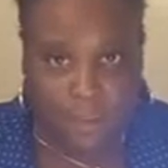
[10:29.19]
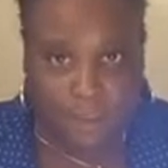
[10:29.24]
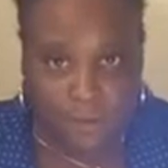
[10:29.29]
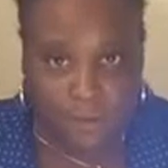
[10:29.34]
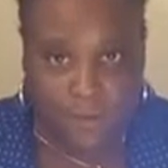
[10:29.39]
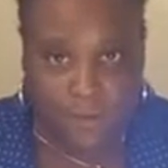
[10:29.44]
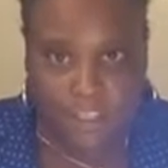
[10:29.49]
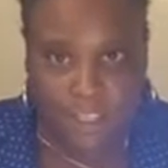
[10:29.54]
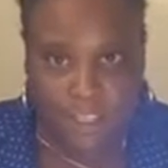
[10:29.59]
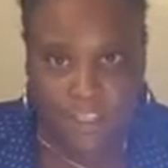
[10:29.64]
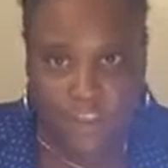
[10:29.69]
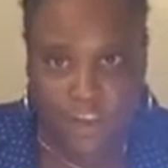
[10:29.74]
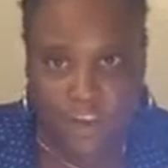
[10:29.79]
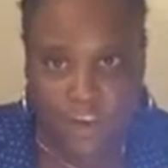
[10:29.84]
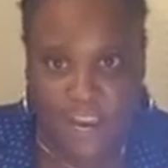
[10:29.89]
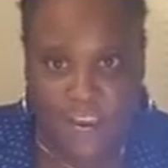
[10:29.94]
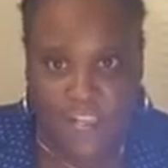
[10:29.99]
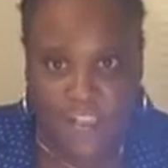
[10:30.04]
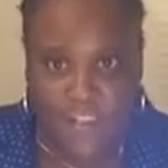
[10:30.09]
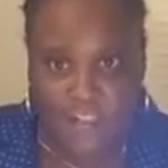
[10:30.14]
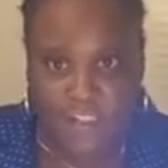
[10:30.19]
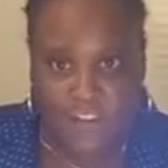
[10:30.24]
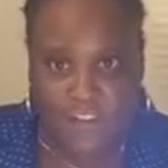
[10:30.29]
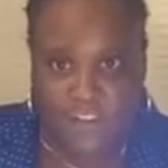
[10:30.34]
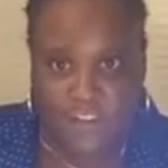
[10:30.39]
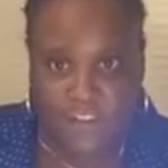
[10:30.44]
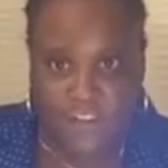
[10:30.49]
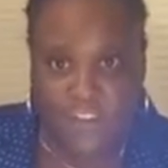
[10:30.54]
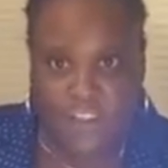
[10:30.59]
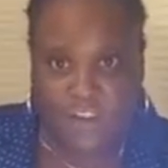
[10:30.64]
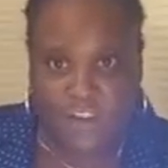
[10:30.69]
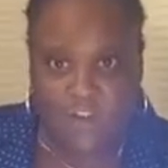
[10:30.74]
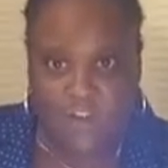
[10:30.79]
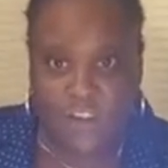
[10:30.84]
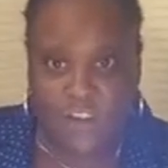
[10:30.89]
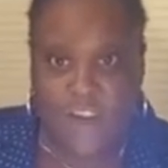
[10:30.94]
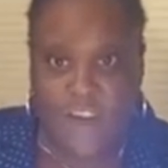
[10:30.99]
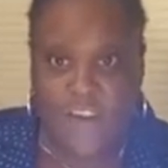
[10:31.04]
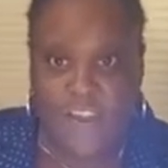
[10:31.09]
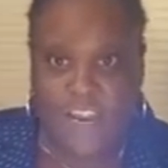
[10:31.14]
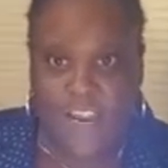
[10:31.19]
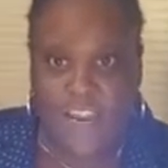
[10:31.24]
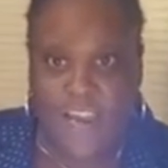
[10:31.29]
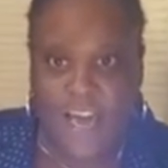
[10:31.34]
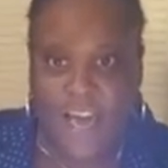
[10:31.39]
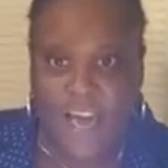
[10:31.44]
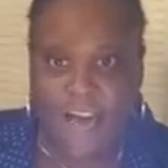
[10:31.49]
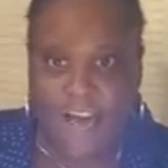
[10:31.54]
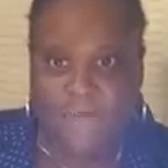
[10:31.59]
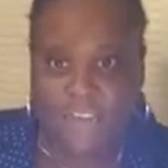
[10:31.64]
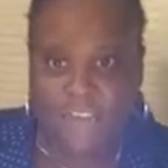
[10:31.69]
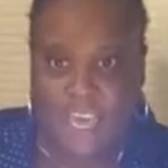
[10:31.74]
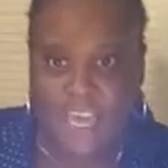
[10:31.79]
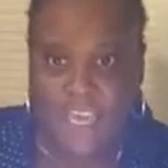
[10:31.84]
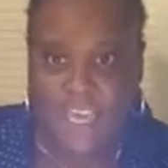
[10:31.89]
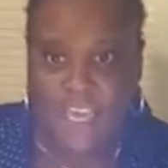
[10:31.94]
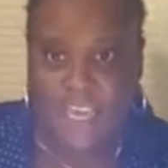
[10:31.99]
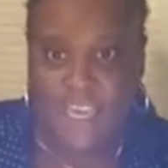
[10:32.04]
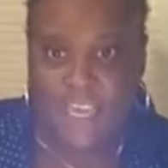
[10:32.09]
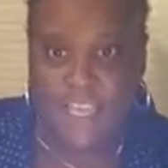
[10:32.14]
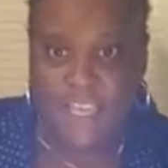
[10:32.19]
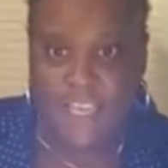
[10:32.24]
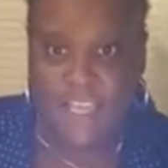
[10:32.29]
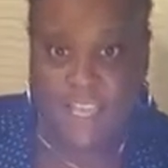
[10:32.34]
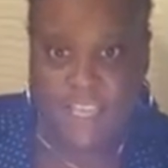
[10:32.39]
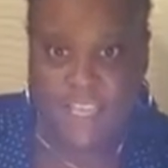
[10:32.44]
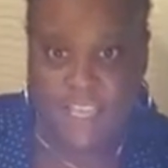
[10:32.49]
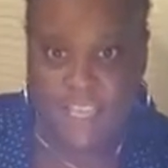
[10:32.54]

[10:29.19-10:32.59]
with this transition. You know how the live thing is.